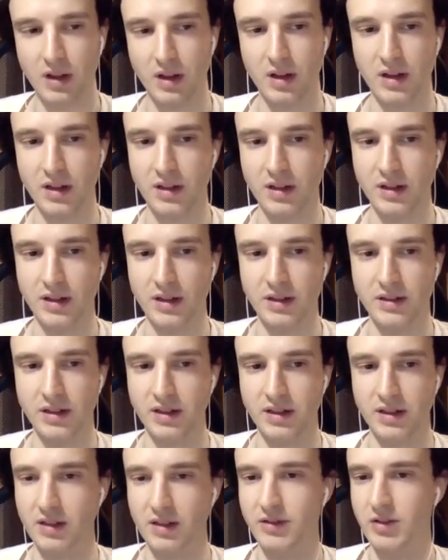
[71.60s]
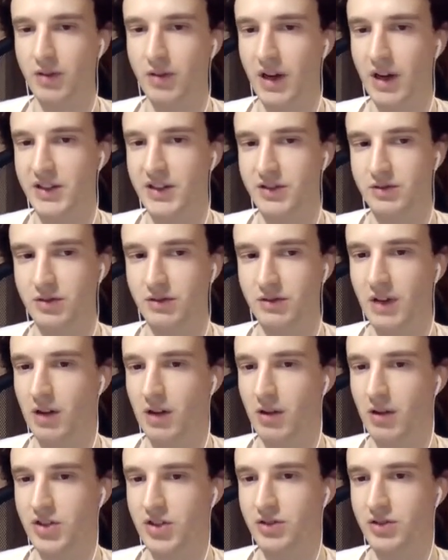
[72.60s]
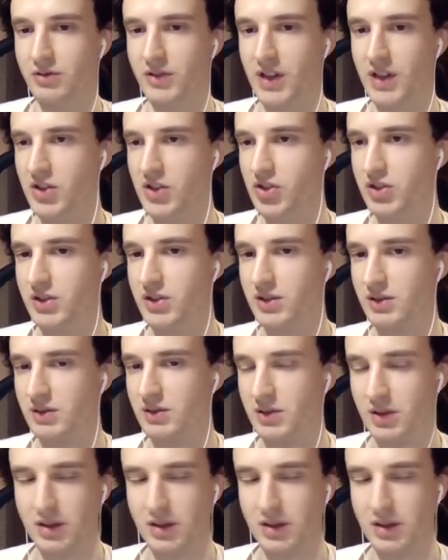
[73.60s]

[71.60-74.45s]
and that gives rise to the valuation of the agent.